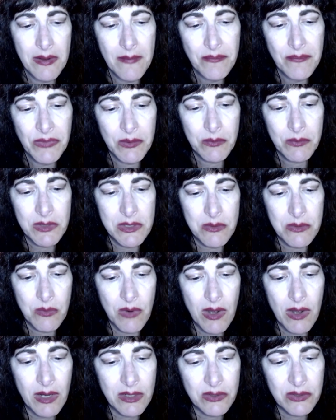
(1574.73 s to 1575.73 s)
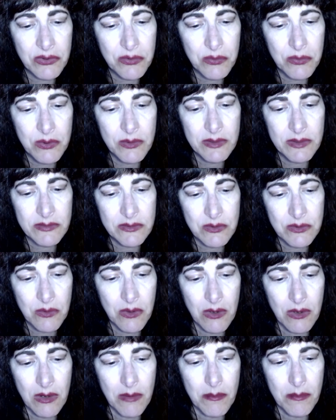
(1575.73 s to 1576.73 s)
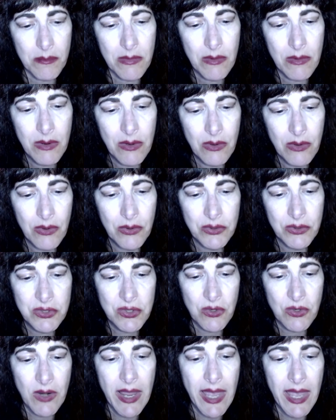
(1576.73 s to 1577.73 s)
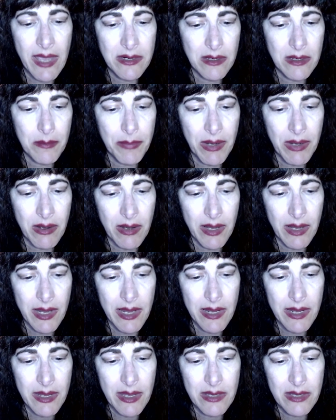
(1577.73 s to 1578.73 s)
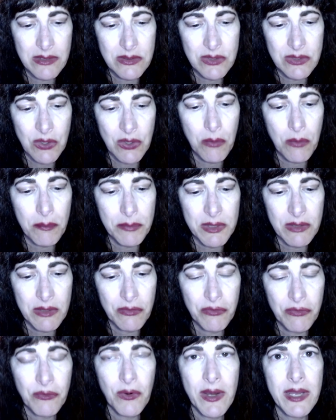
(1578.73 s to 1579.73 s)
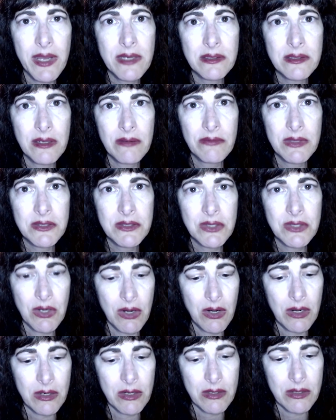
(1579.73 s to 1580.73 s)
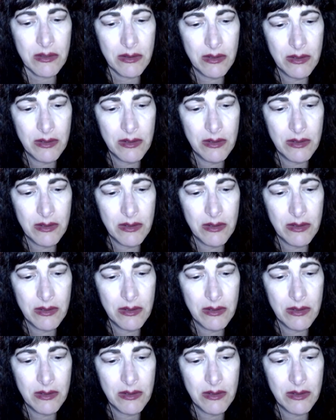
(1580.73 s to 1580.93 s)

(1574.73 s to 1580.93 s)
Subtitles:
When you walk through a storm, hold your head up high and don't be afraid of the dark.